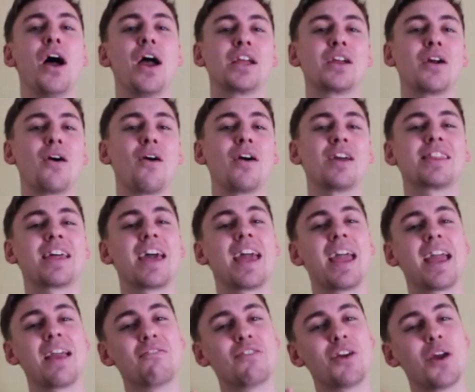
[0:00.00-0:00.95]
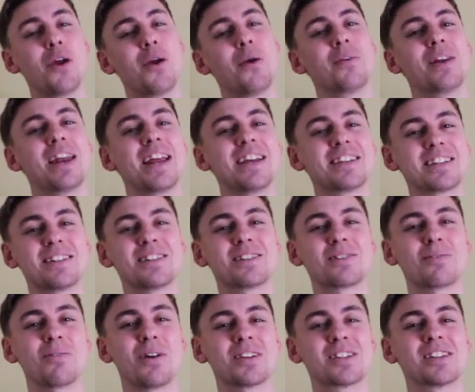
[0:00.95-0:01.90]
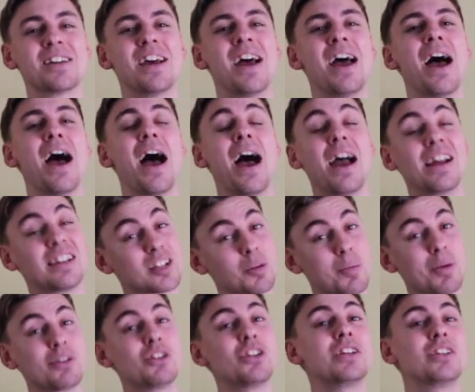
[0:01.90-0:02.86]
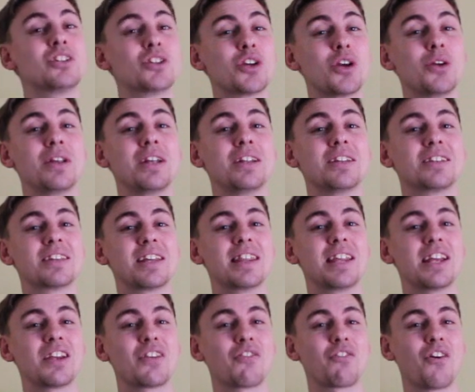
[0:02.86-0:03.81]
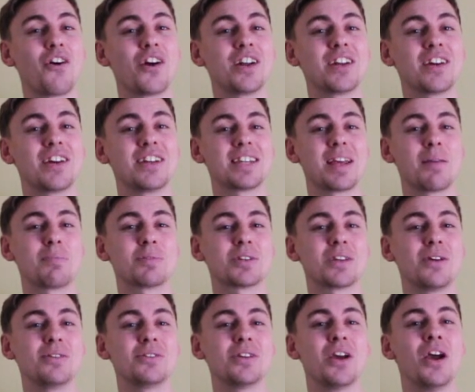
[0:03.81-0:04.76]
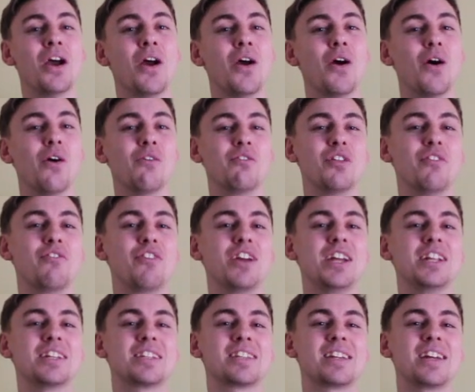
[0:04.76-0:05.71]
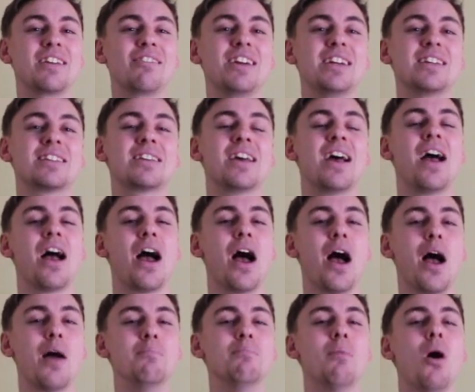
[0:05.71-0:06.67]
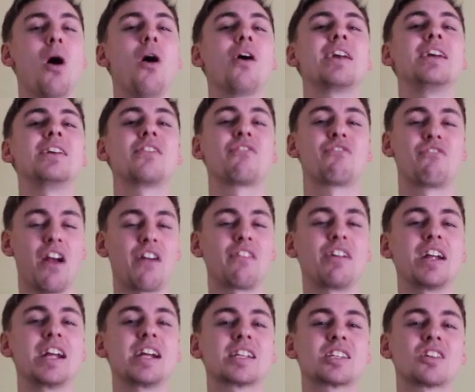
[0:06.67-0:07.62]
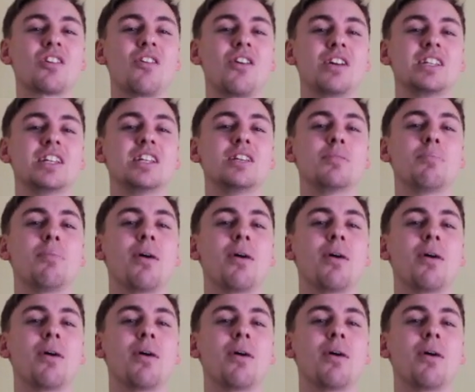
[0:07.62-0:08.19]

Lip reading: a guy that if you listen to us especially tune into this Friday's episode of the Feeder Series. Mark is very excited